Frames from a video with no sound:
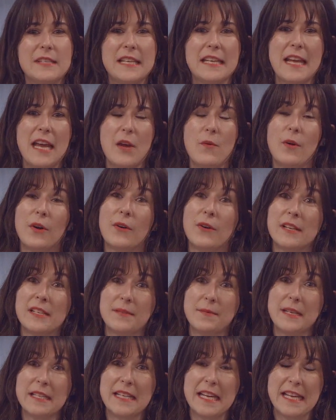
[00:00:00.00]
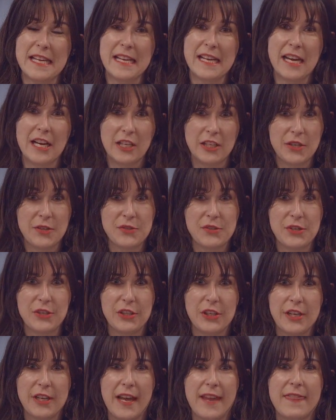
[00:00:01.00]
Today we're going to be taking a
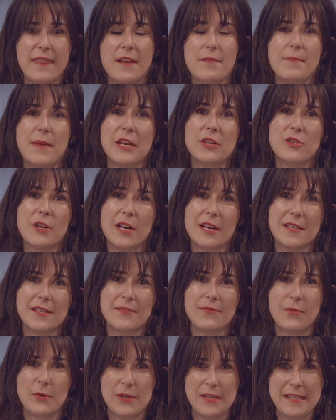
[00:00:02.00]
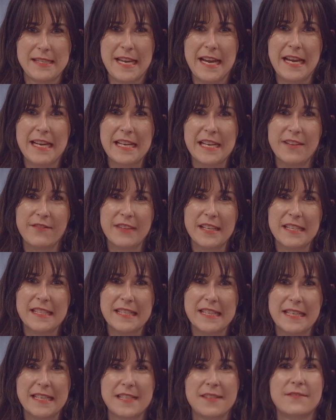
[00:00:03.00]
closer look at the Matrox 4Sight
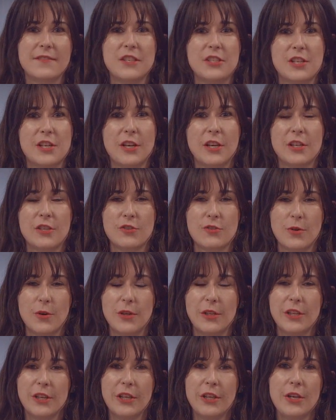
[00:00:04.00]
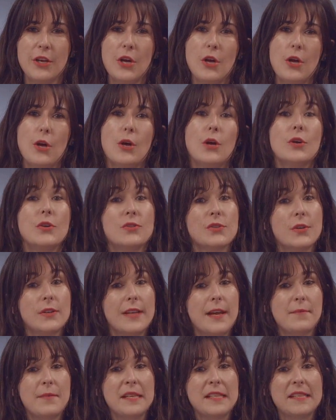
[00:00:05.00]
EV6 Vision Controller. So
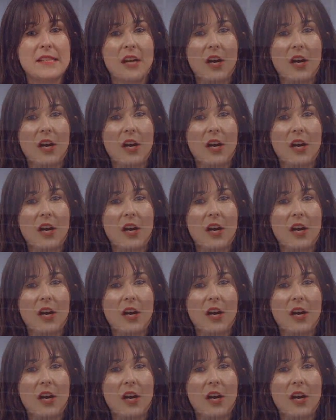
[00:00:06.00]
let me